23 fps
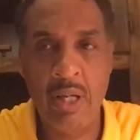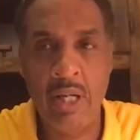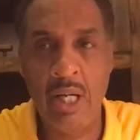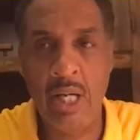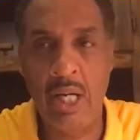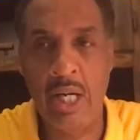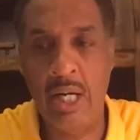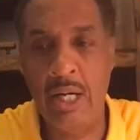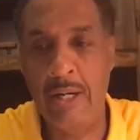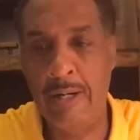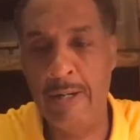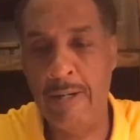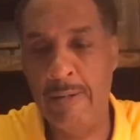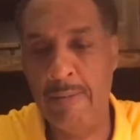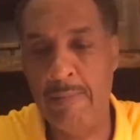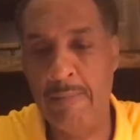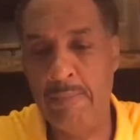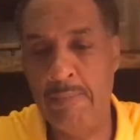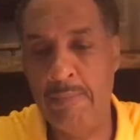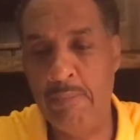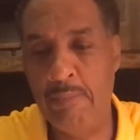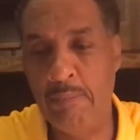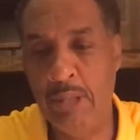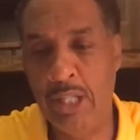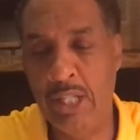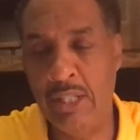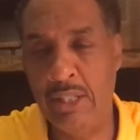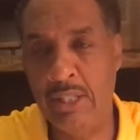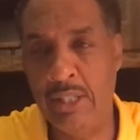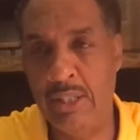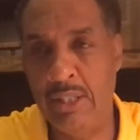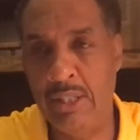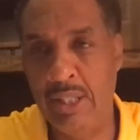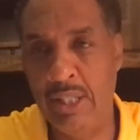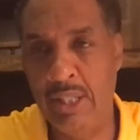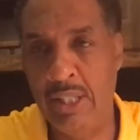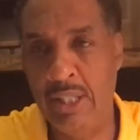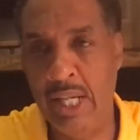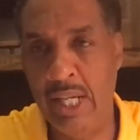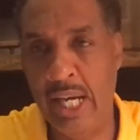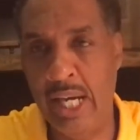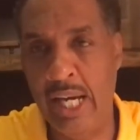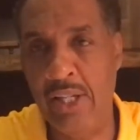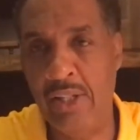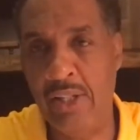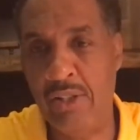Uh, but the
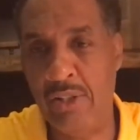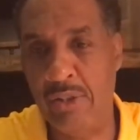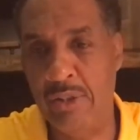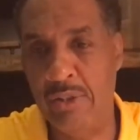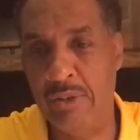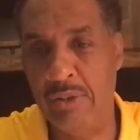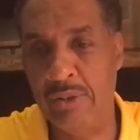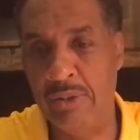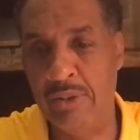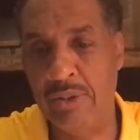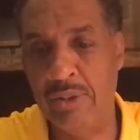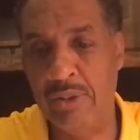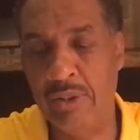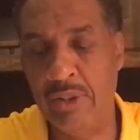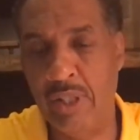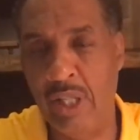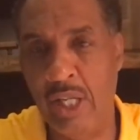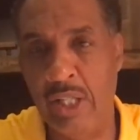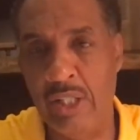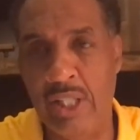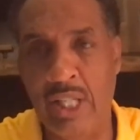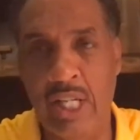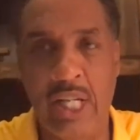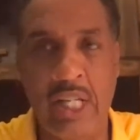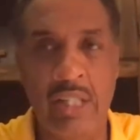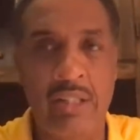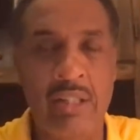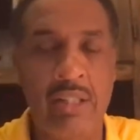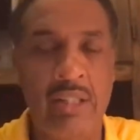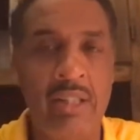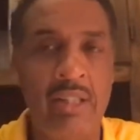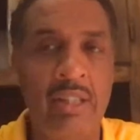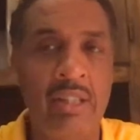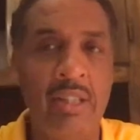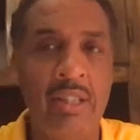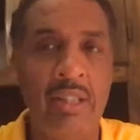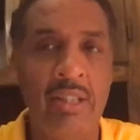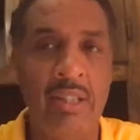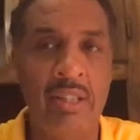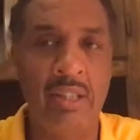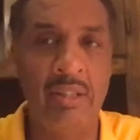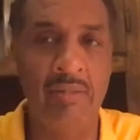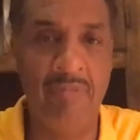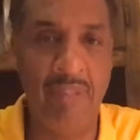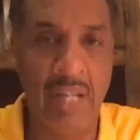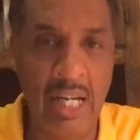angels are not
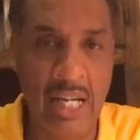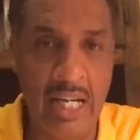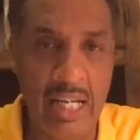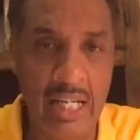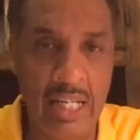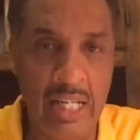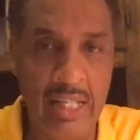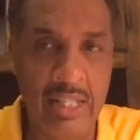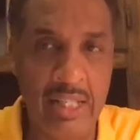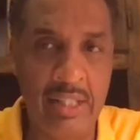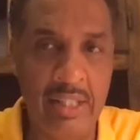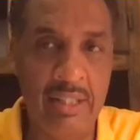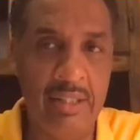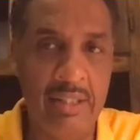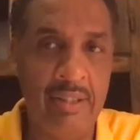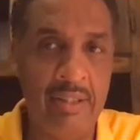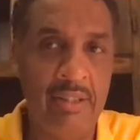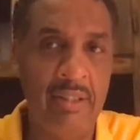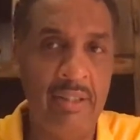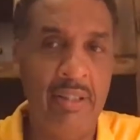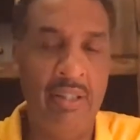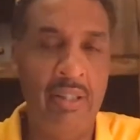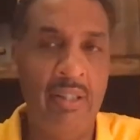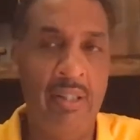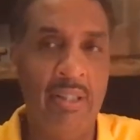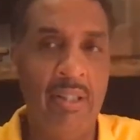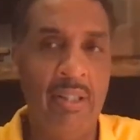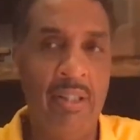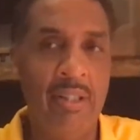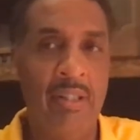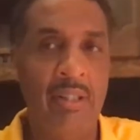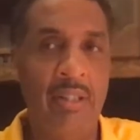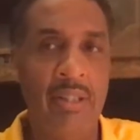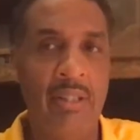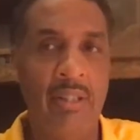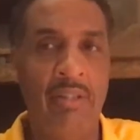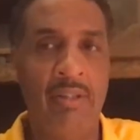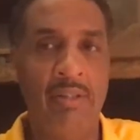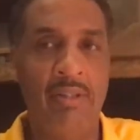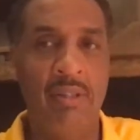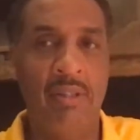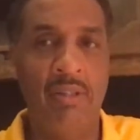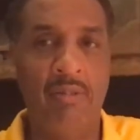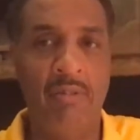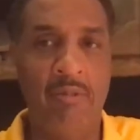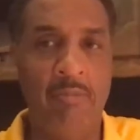divine.
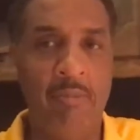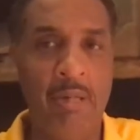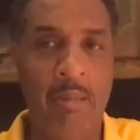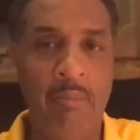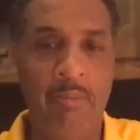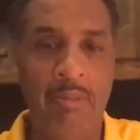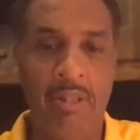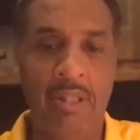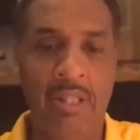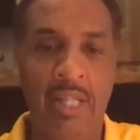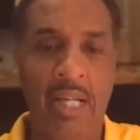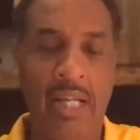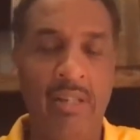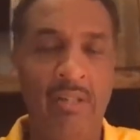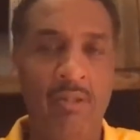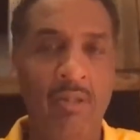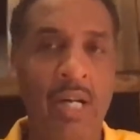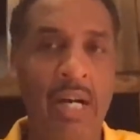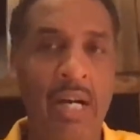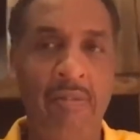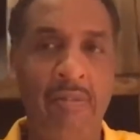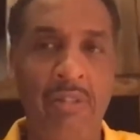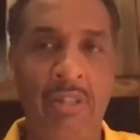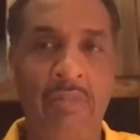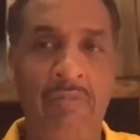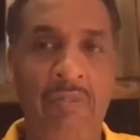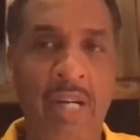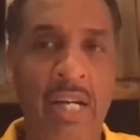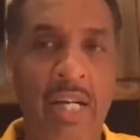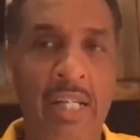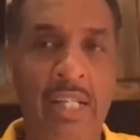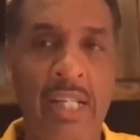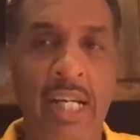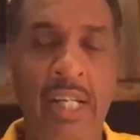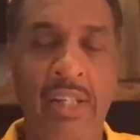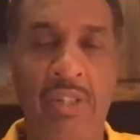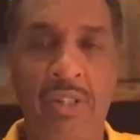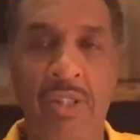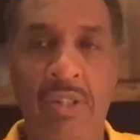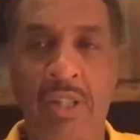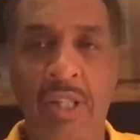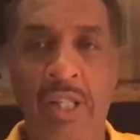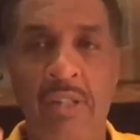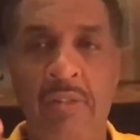So you remember they don't have a divine nature.